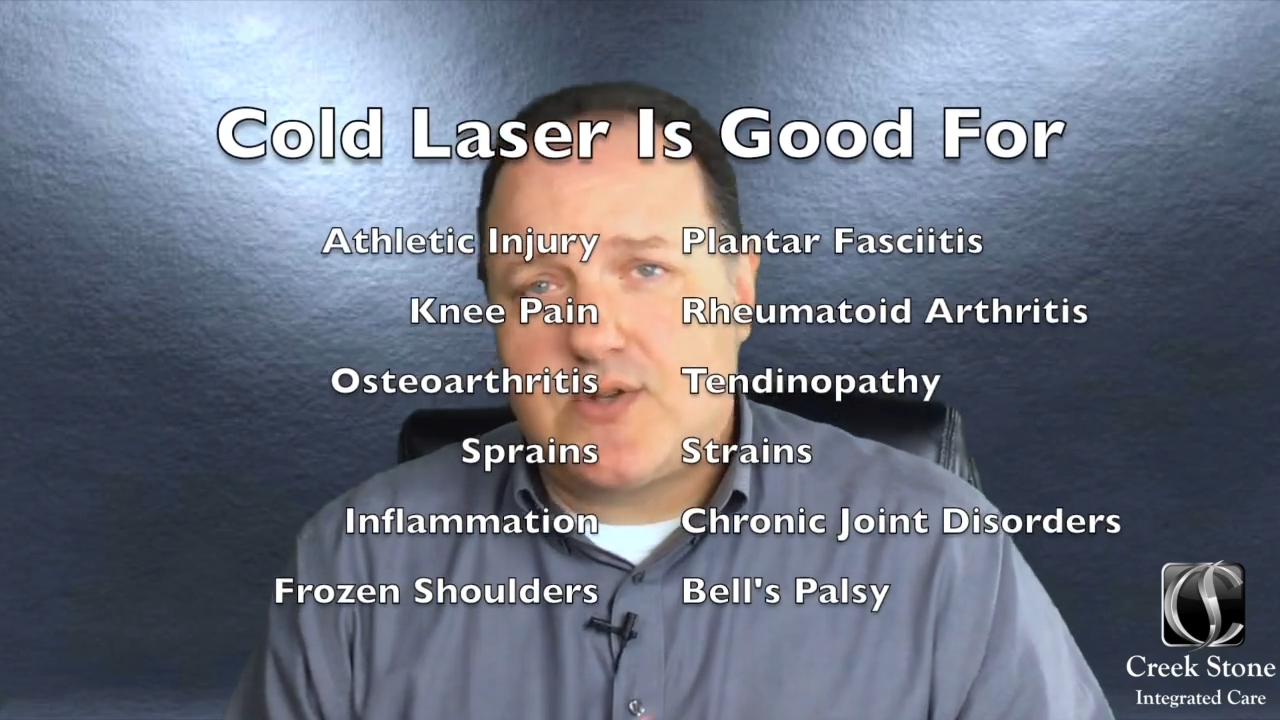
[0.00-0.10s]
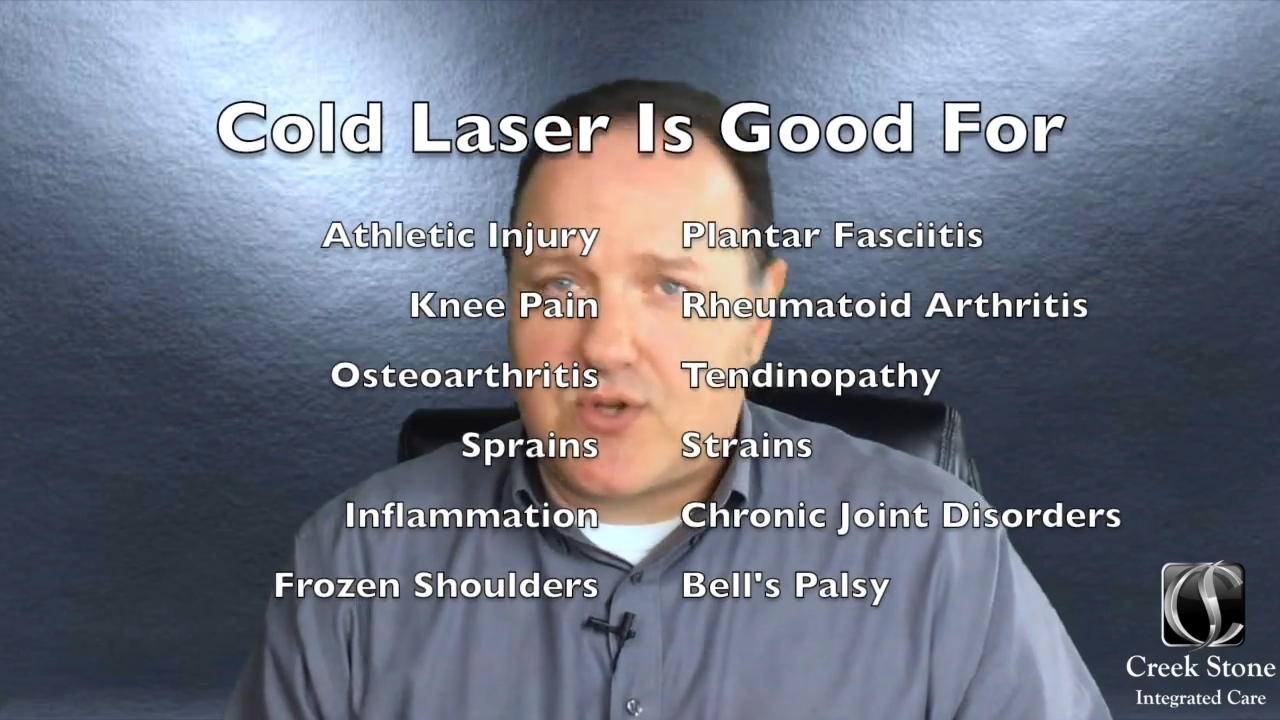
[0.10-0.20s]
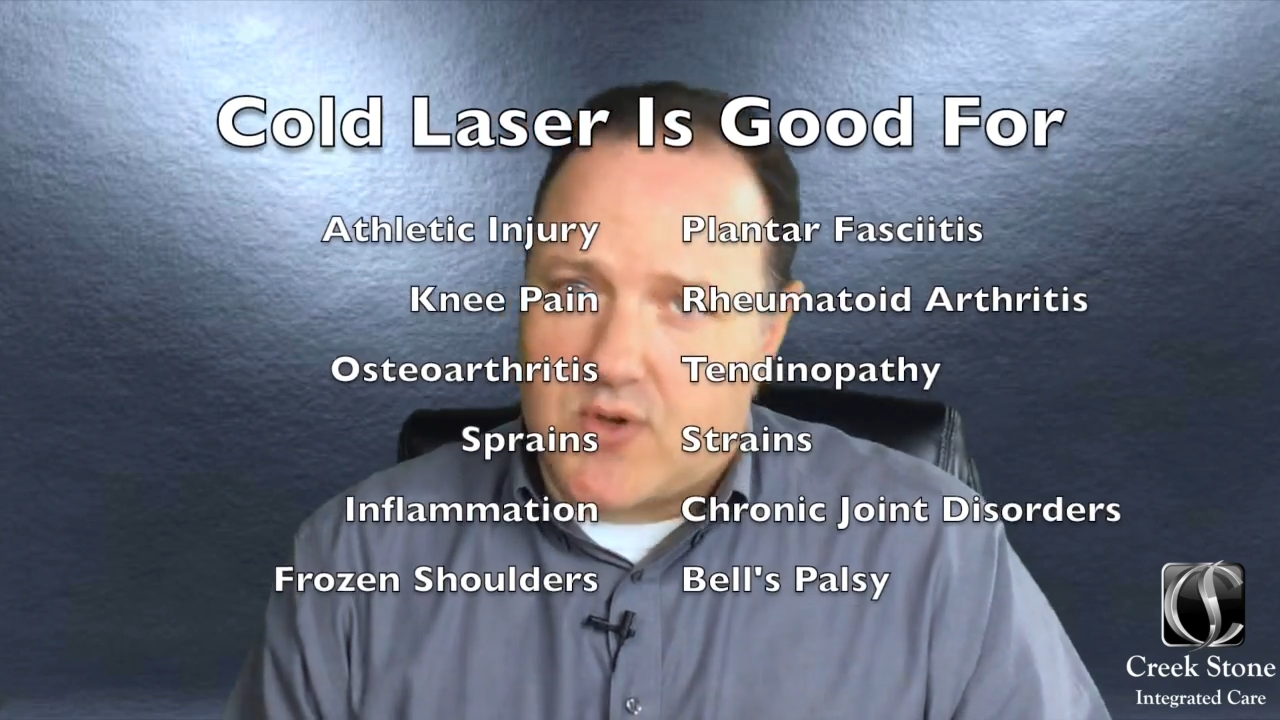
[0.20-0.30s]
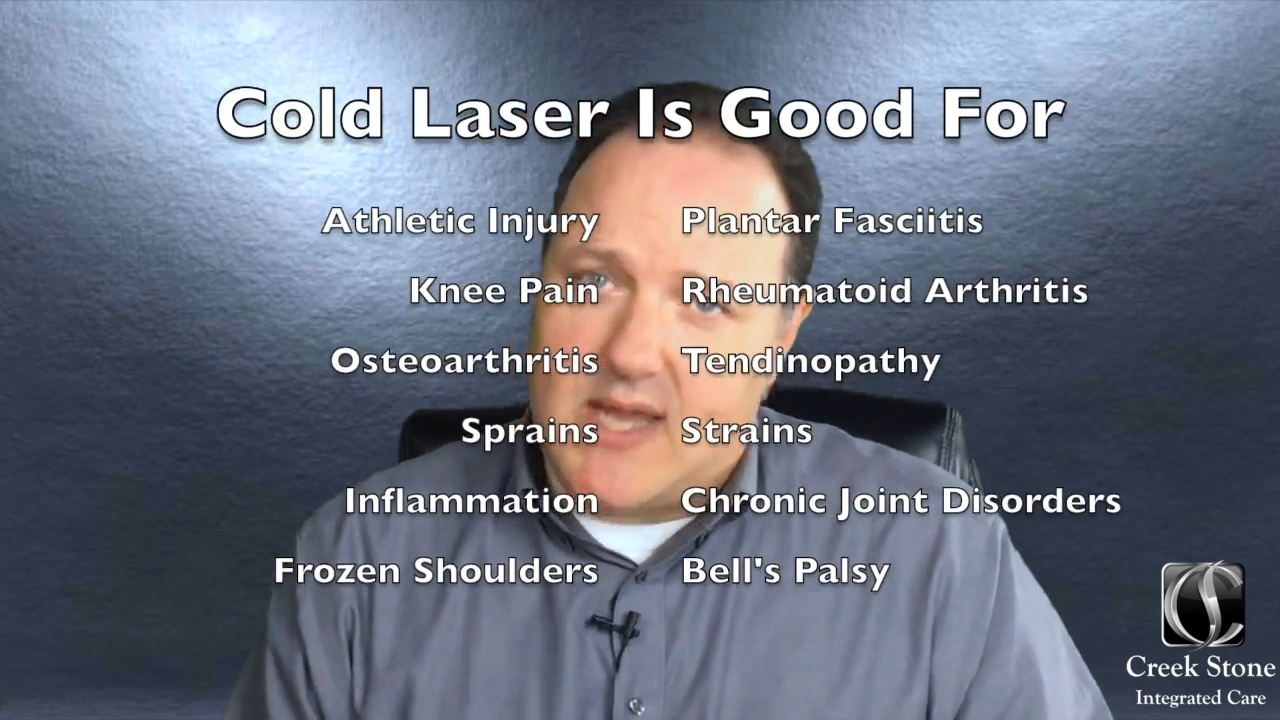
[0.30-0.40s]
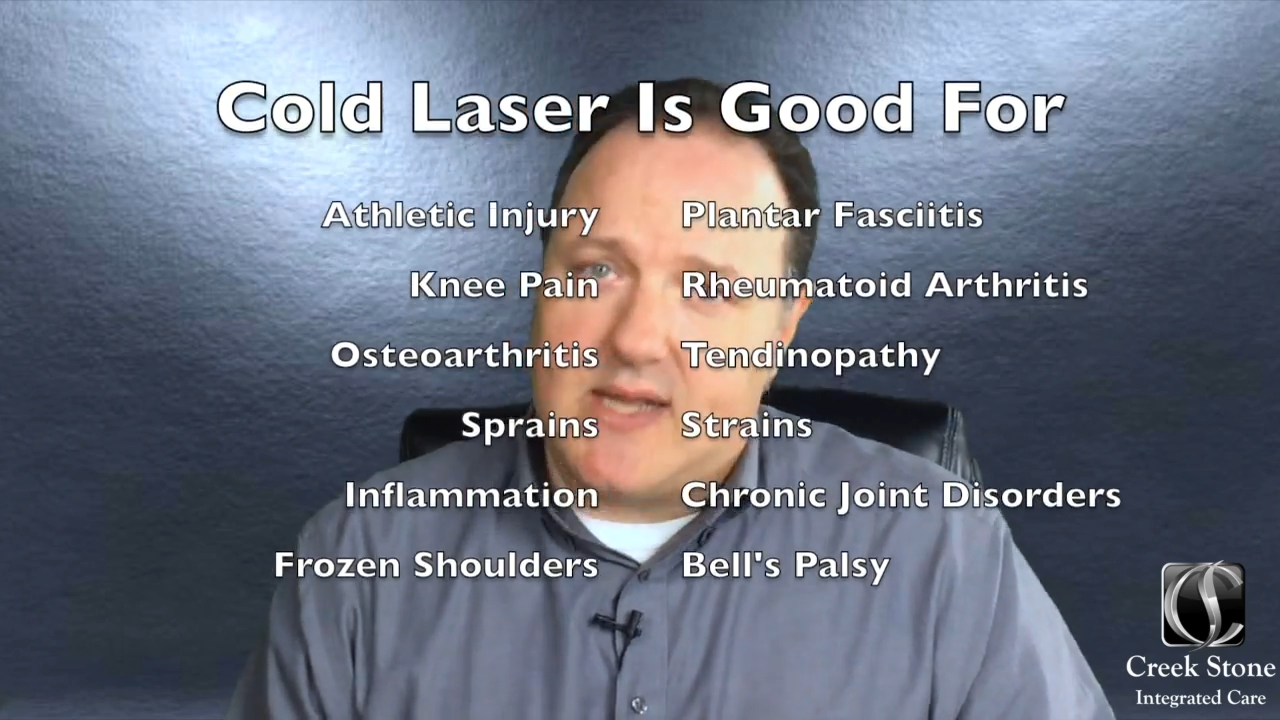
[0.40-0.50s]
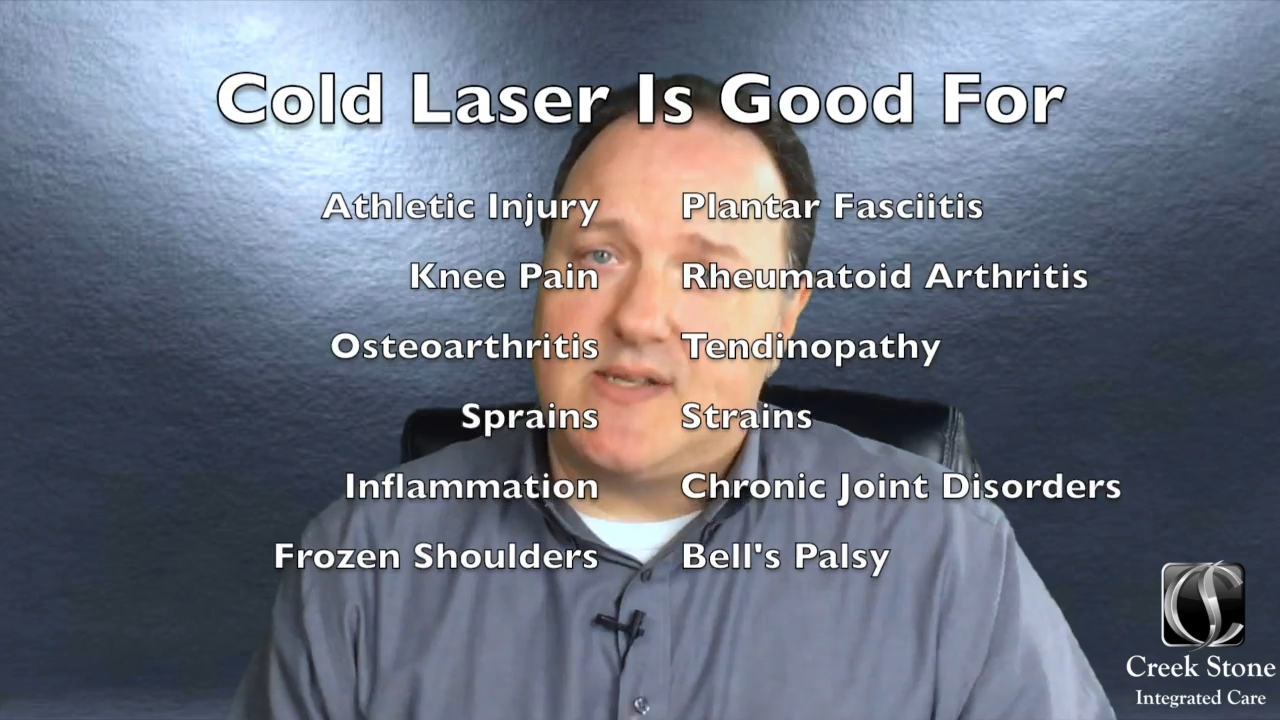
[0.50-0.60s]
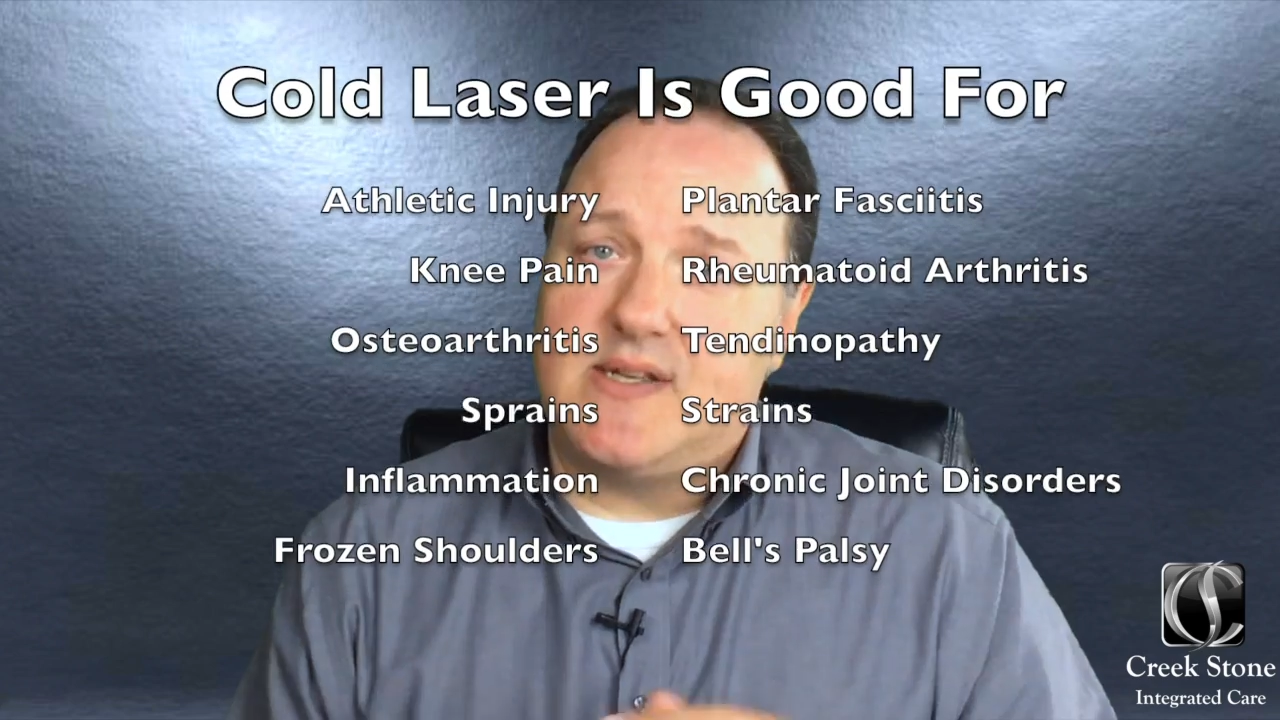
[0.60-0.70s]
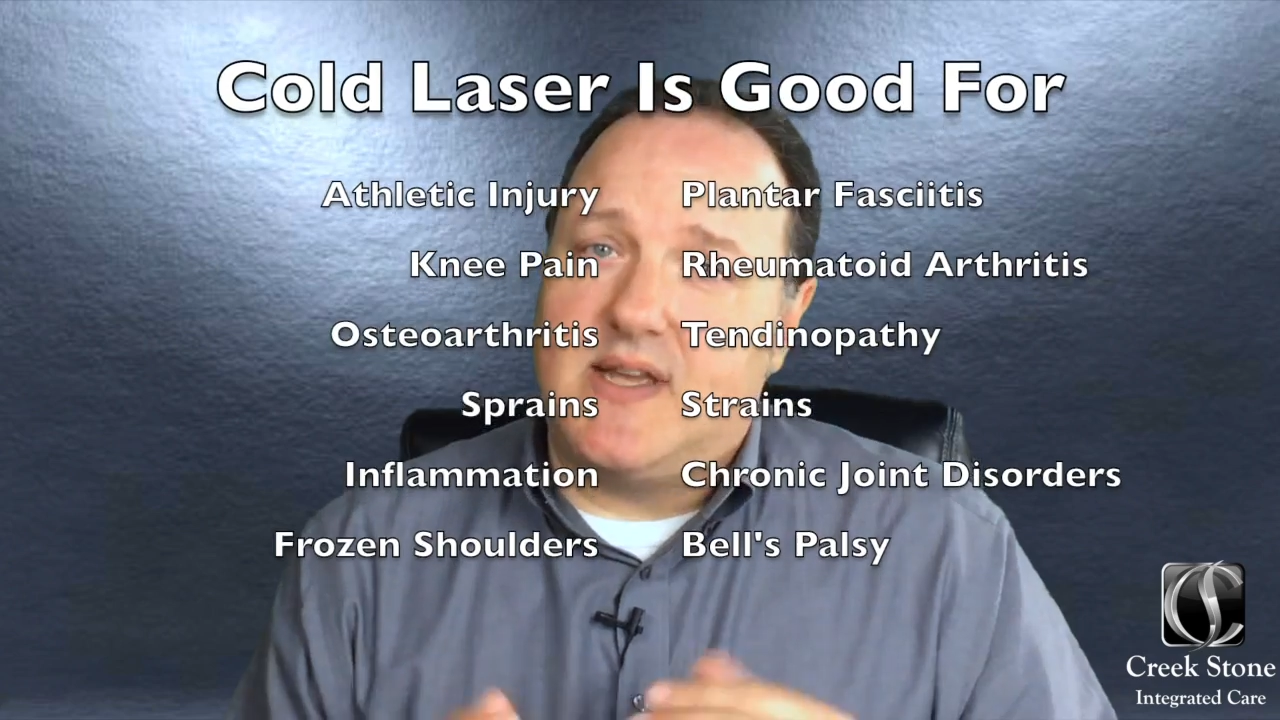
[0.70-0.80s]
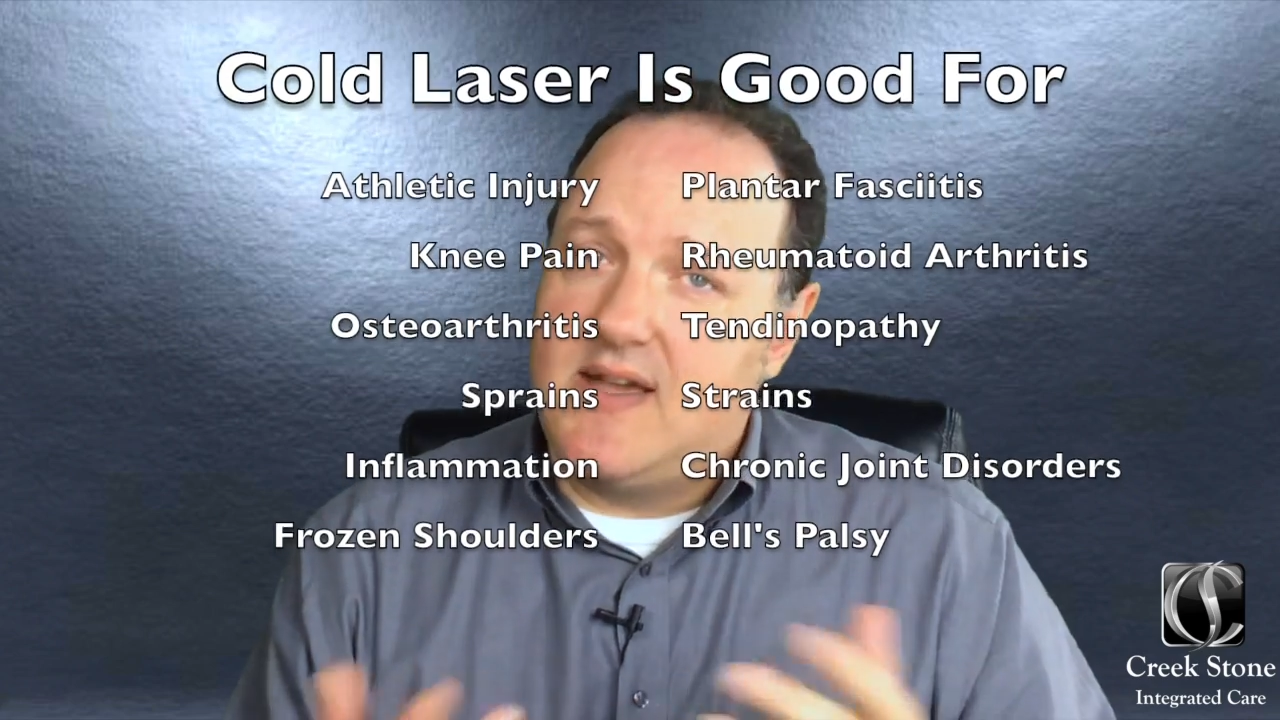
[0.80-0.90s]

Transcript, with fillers: strains,